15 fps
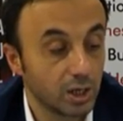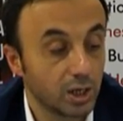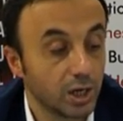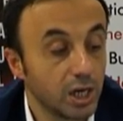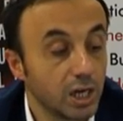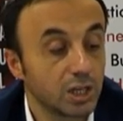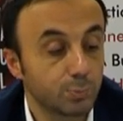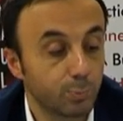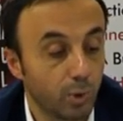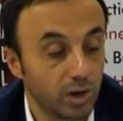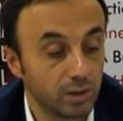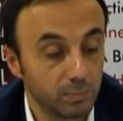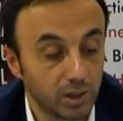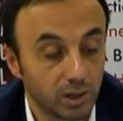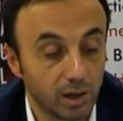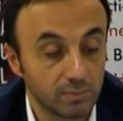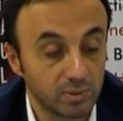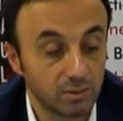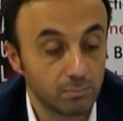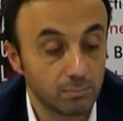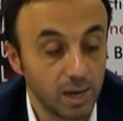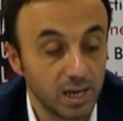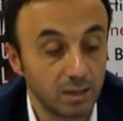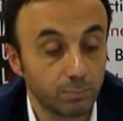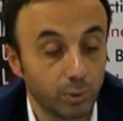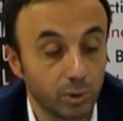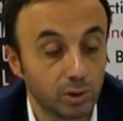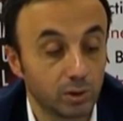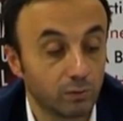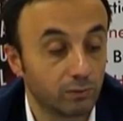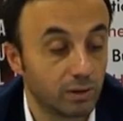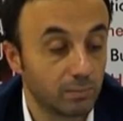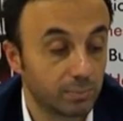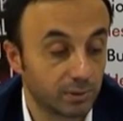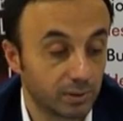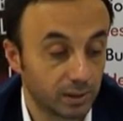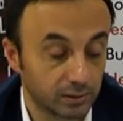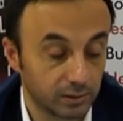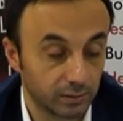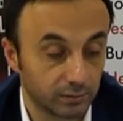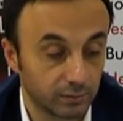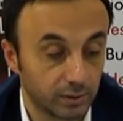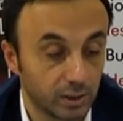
Each point becomes the main point of one paragraph.